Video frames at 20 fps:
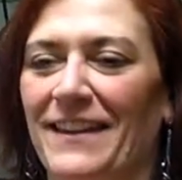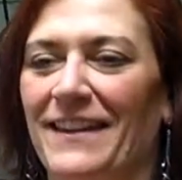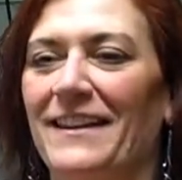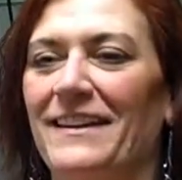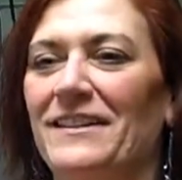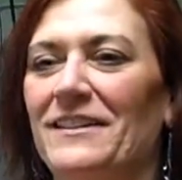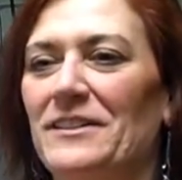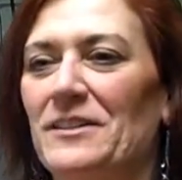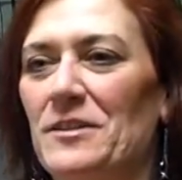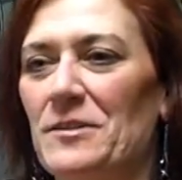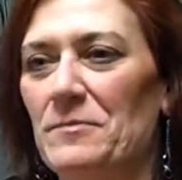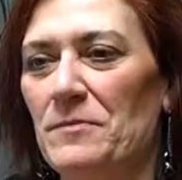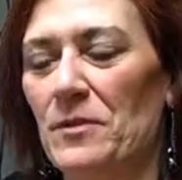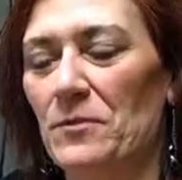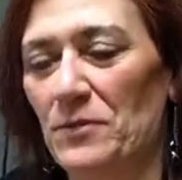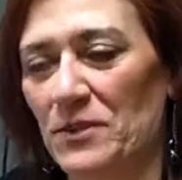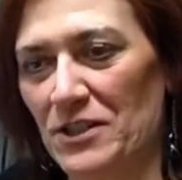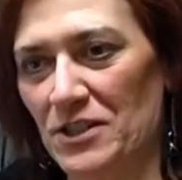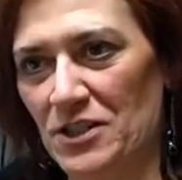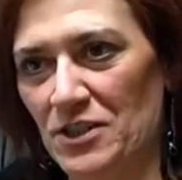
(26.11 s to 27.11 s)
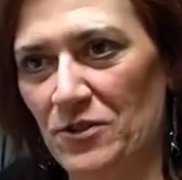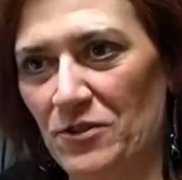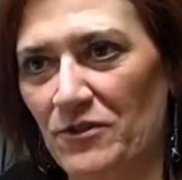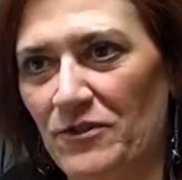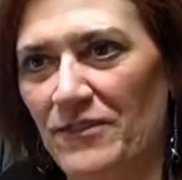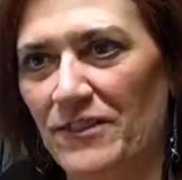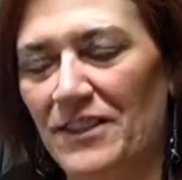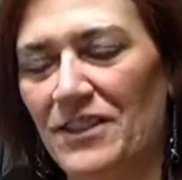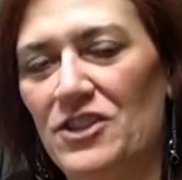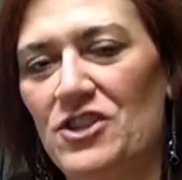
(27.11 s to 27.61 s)
I went to school
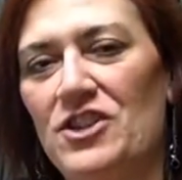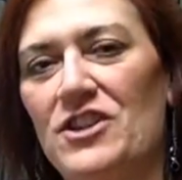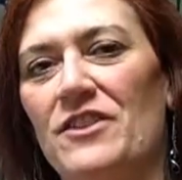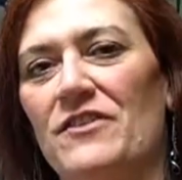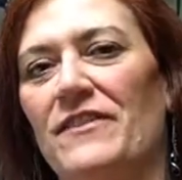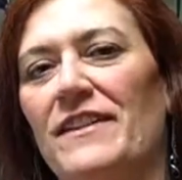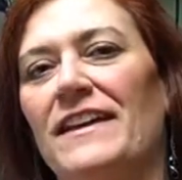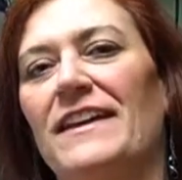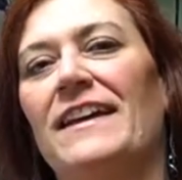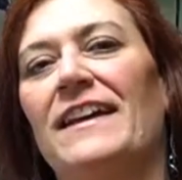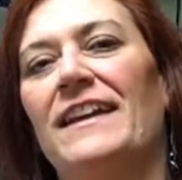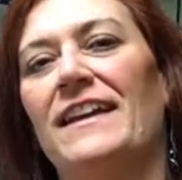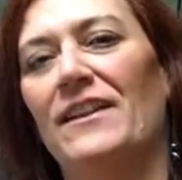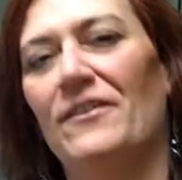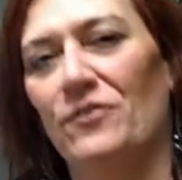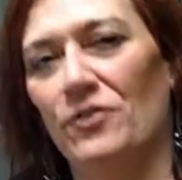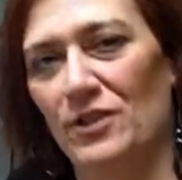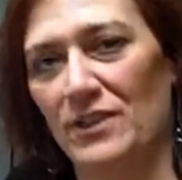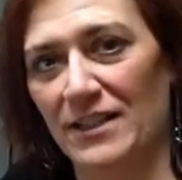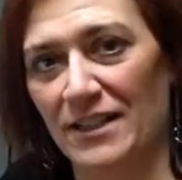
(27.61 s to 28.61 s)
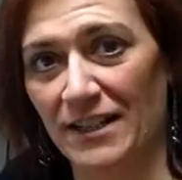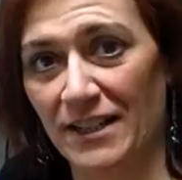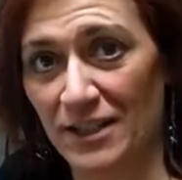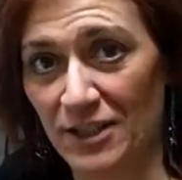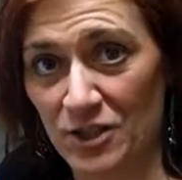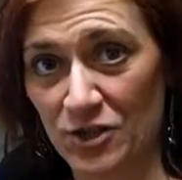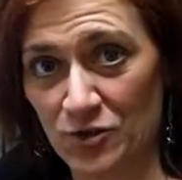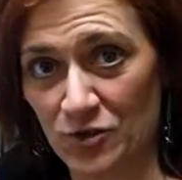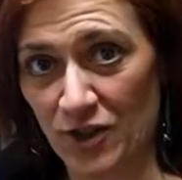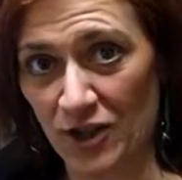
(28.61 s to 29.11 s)
for engineering and I've worked in
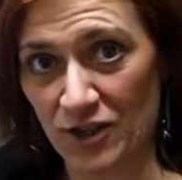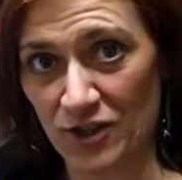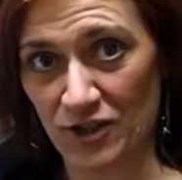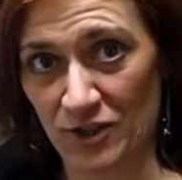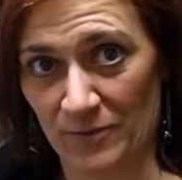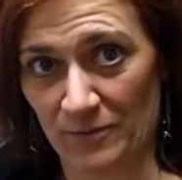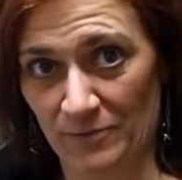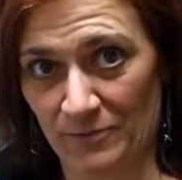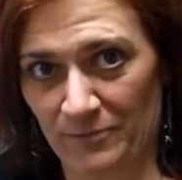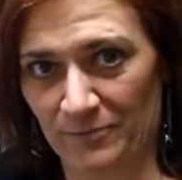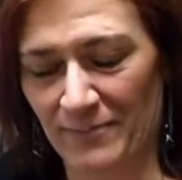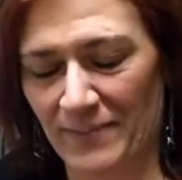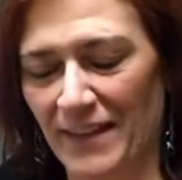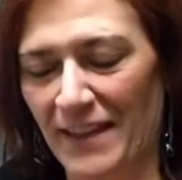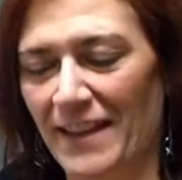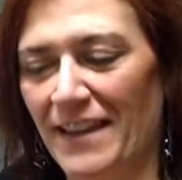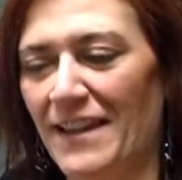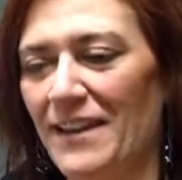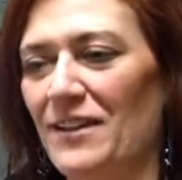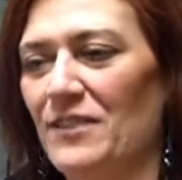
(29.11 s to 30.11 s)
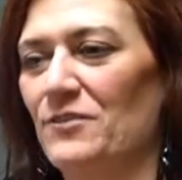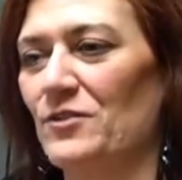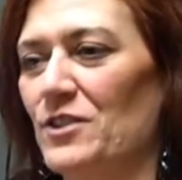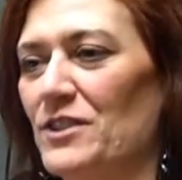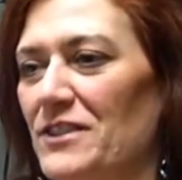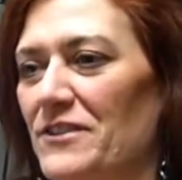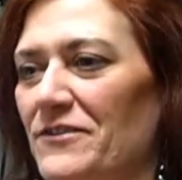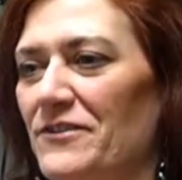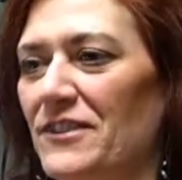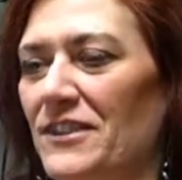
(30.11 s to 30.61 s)
construction.
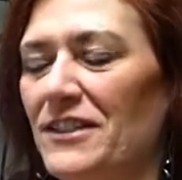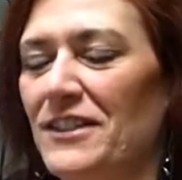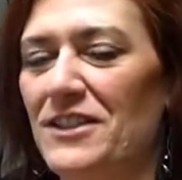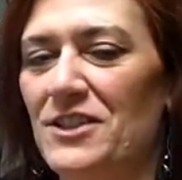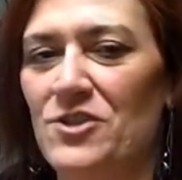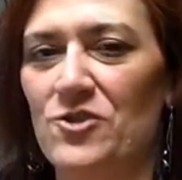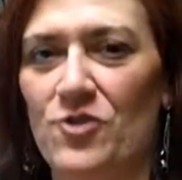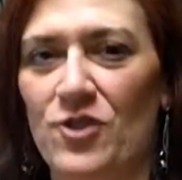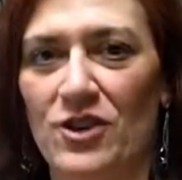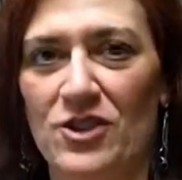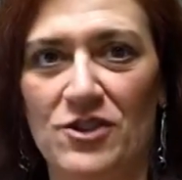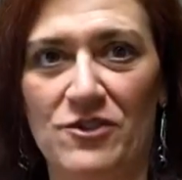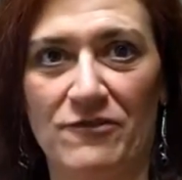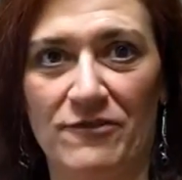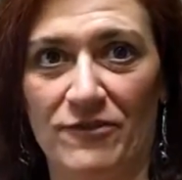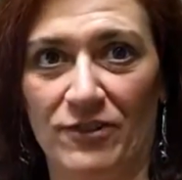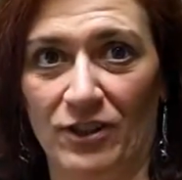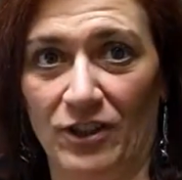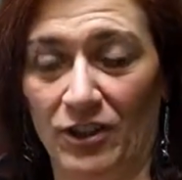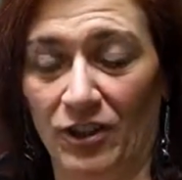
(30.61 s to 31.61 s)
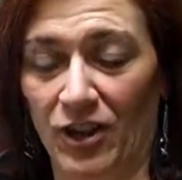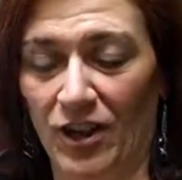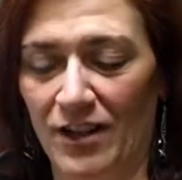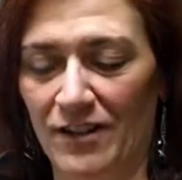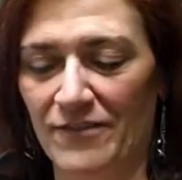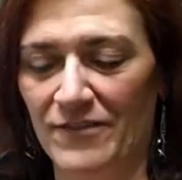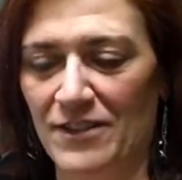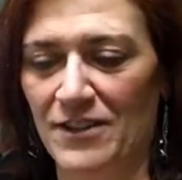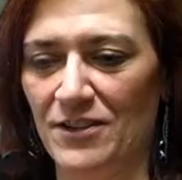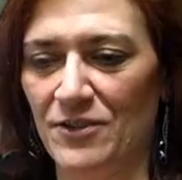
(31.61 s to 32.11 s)
Worked in construction for a lot
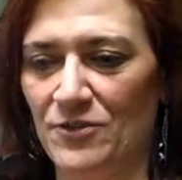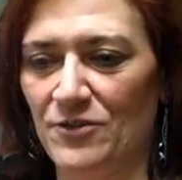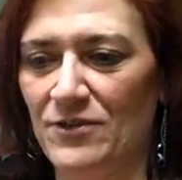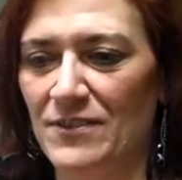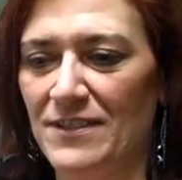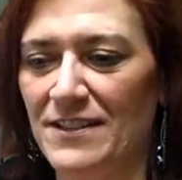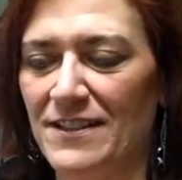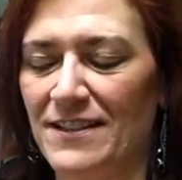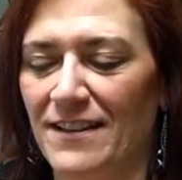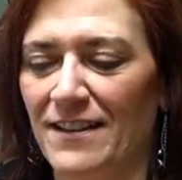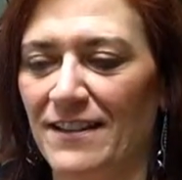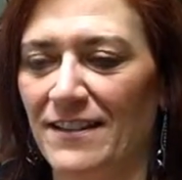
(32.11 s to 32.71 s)
of years.